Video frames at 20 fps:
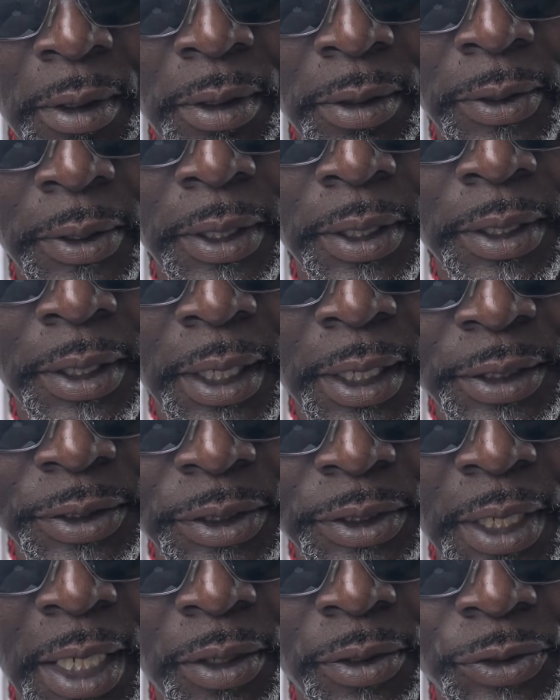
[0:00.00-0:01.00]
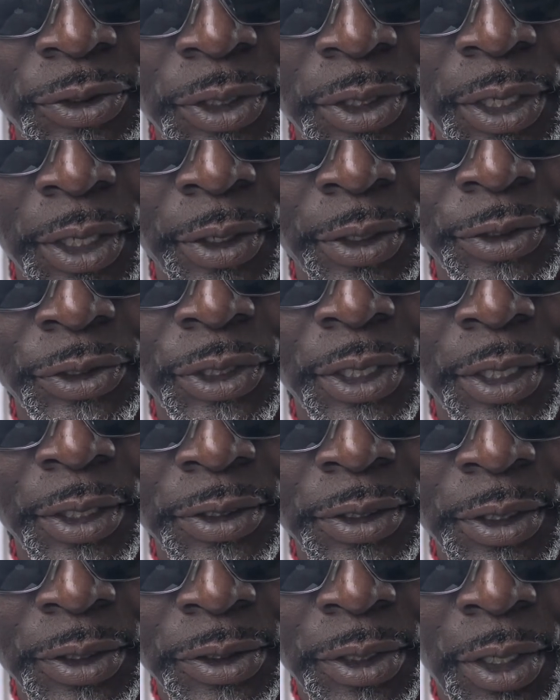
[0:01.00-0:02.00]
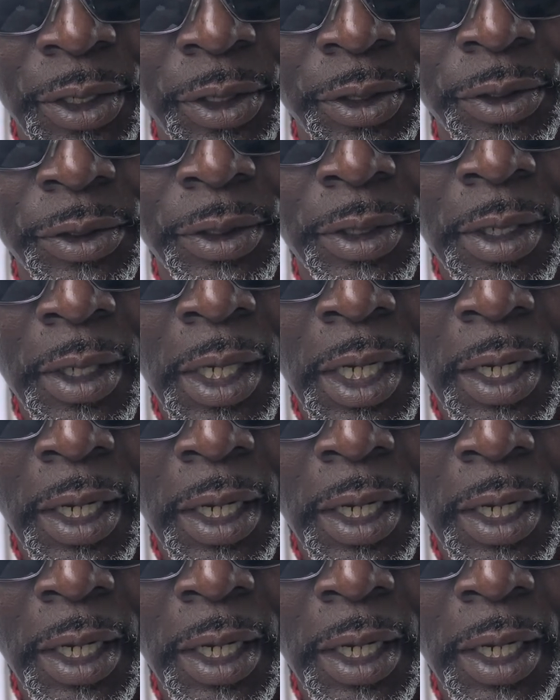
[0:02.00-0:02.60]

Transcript: the next title she carries, she is the daughter